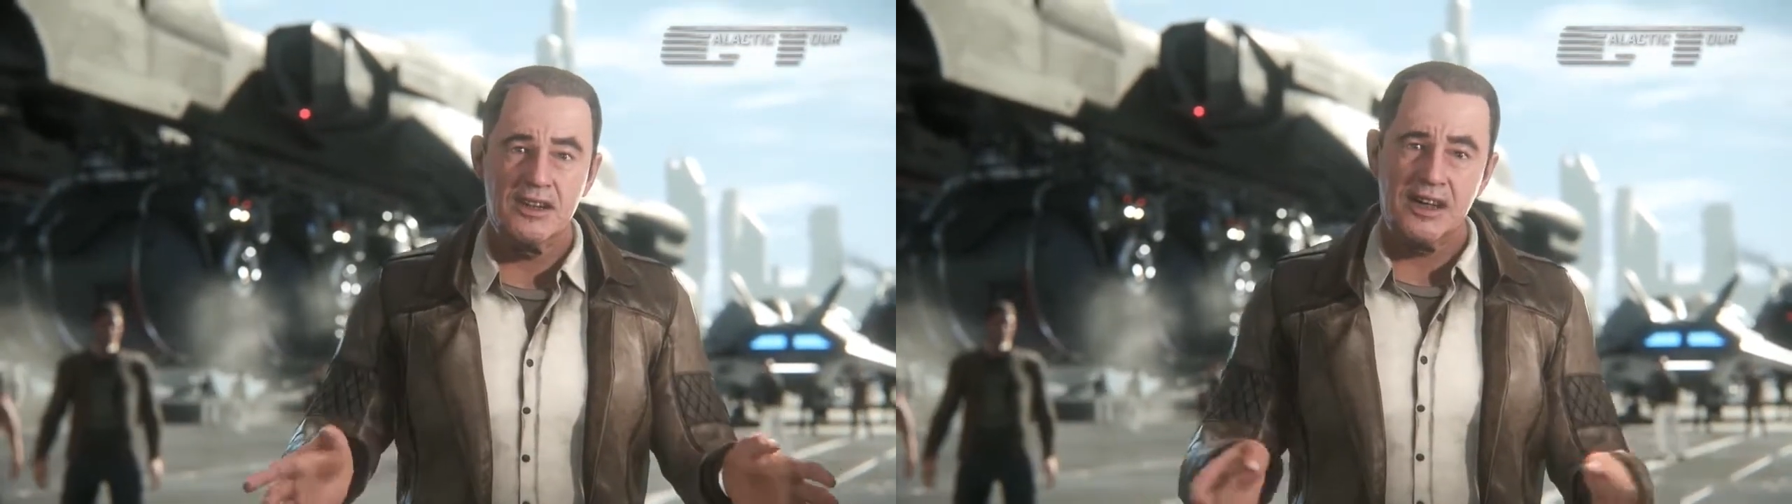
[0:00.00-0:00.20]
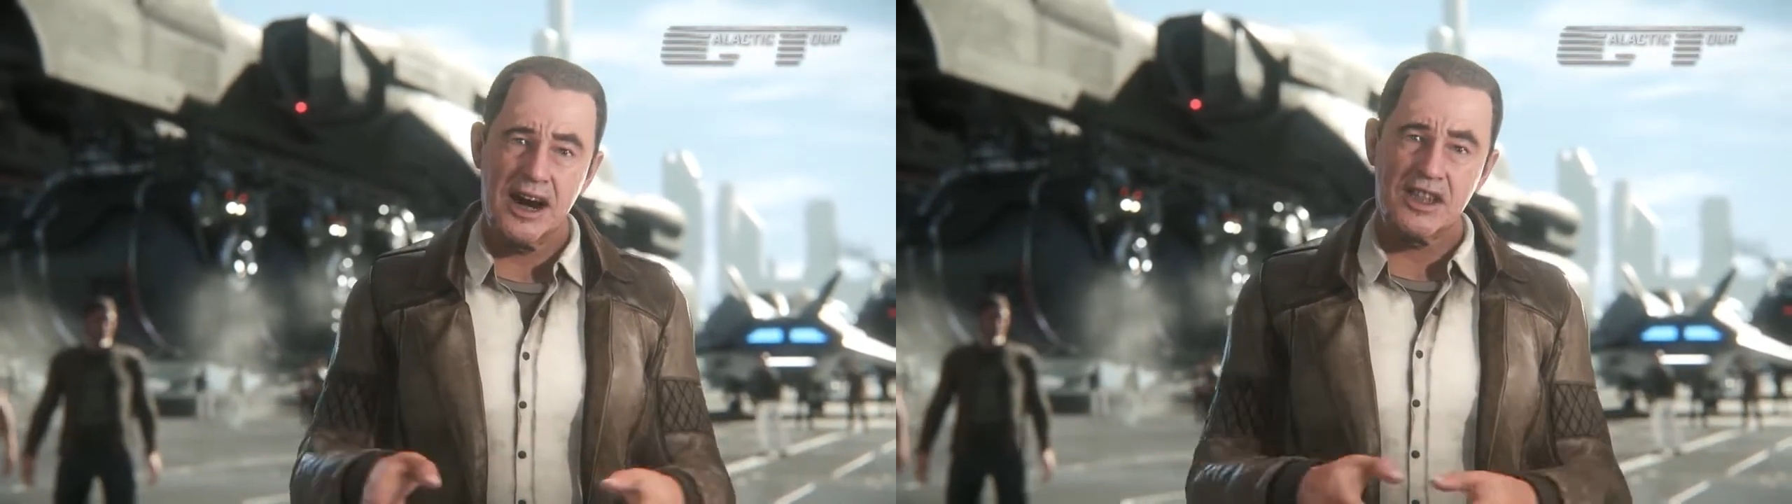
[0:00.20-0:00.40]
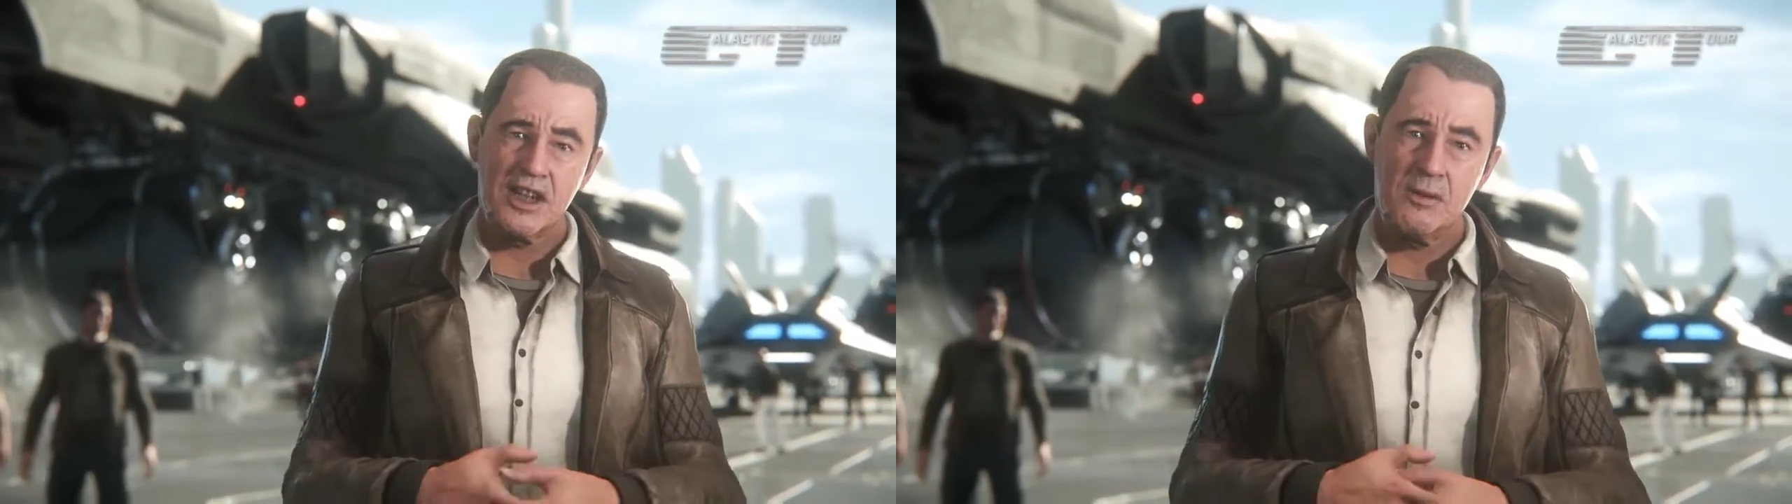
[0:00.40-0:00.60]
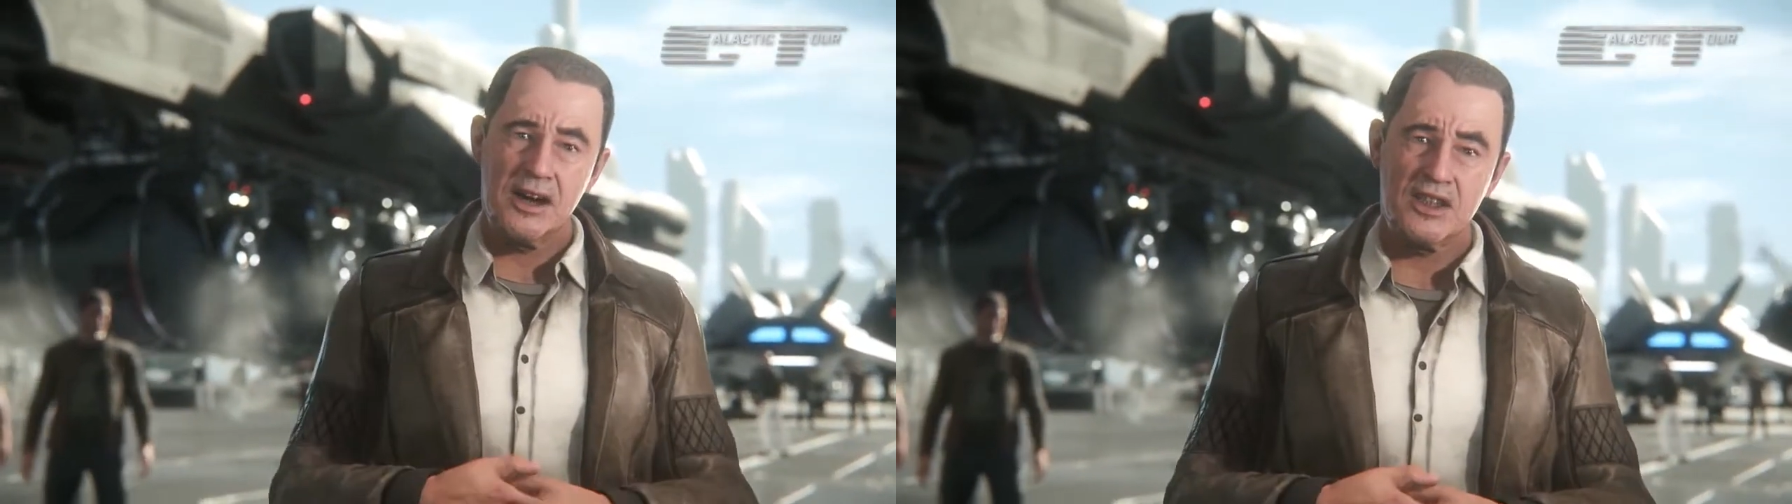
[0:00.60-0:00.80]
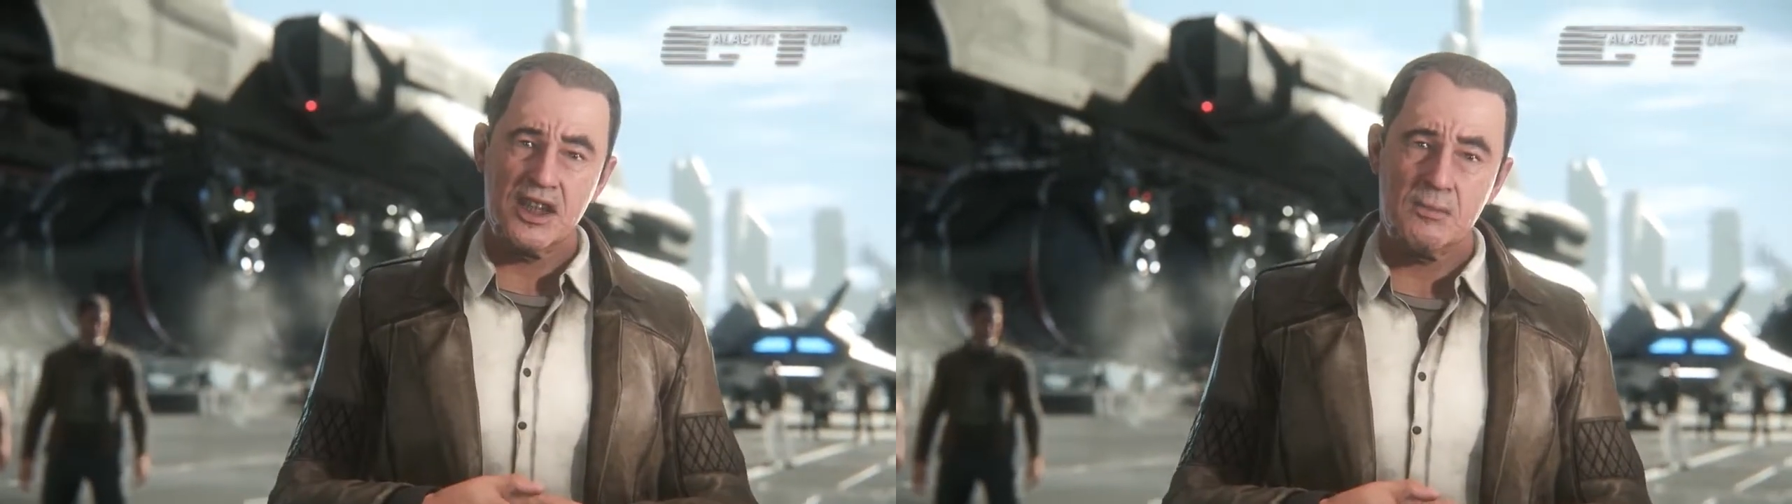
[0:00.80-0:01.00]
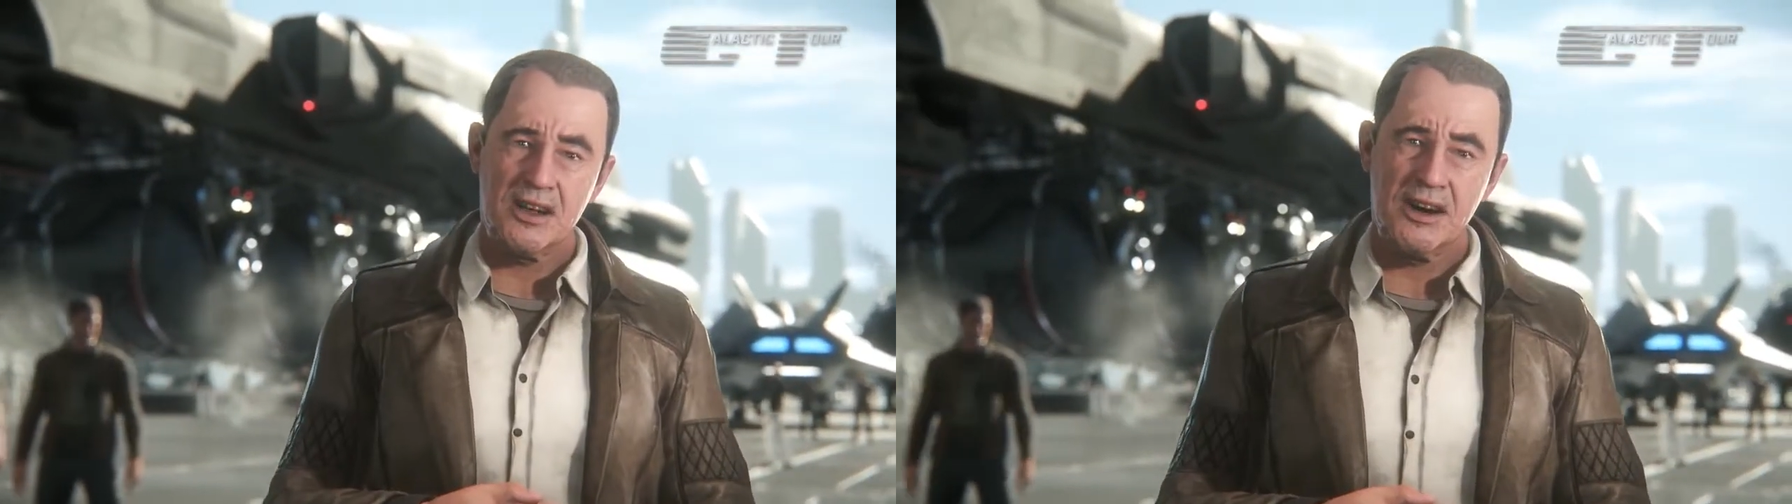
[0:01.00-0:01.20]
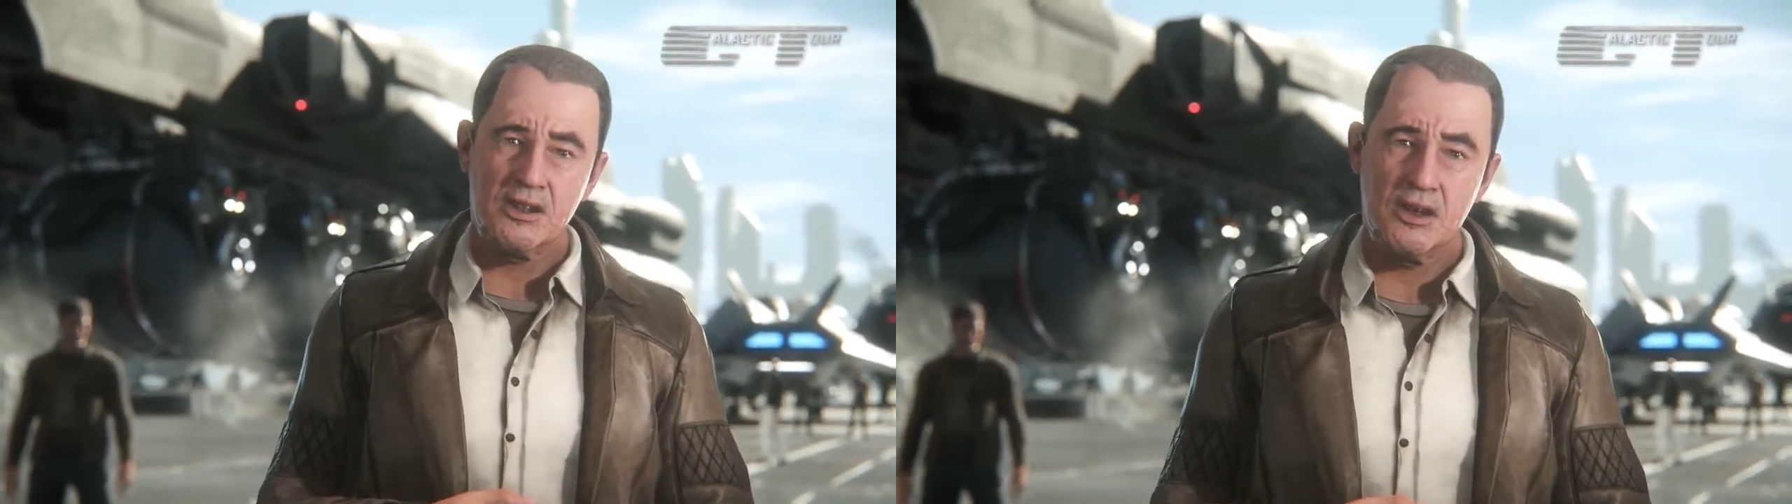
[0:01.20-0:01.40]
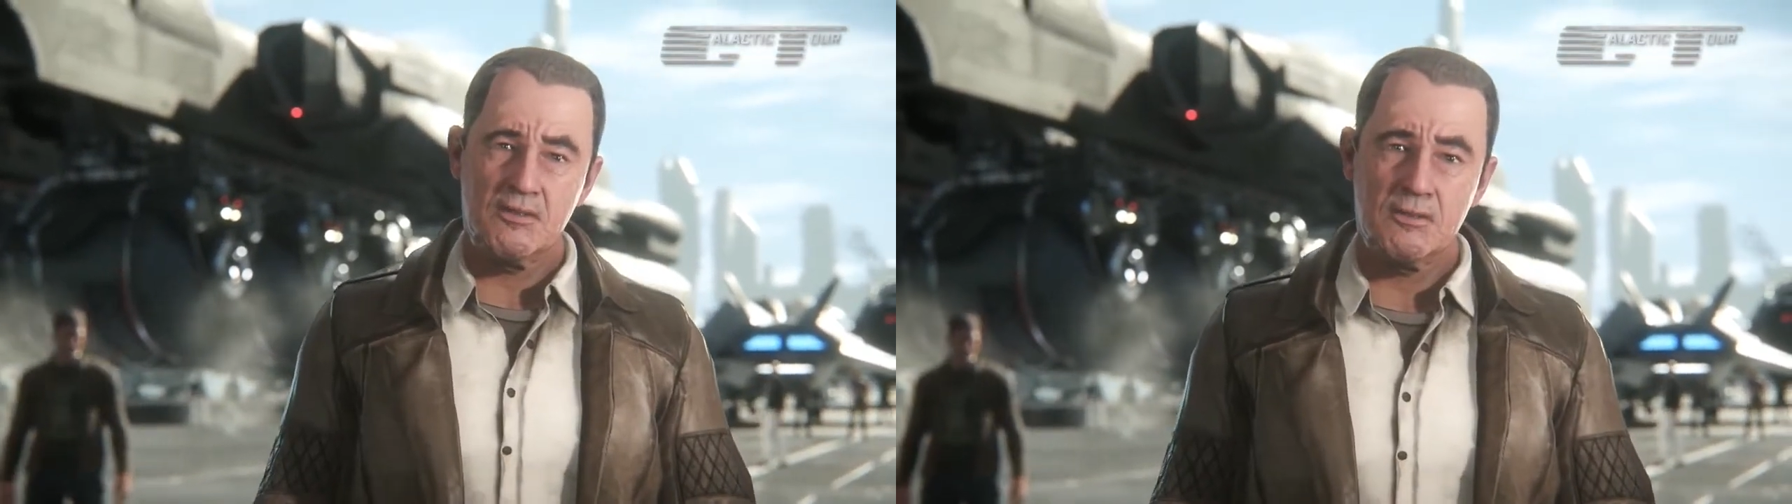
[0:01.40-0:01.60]
they actually make ships
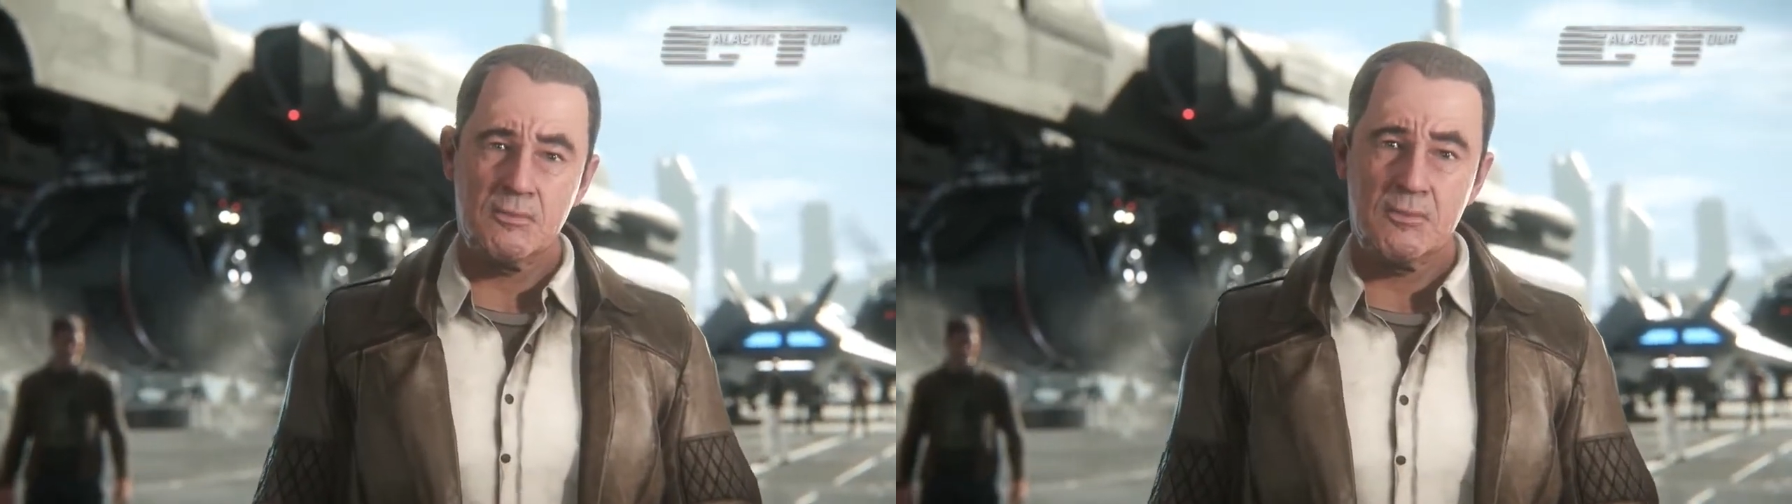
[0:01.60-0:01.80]
out of.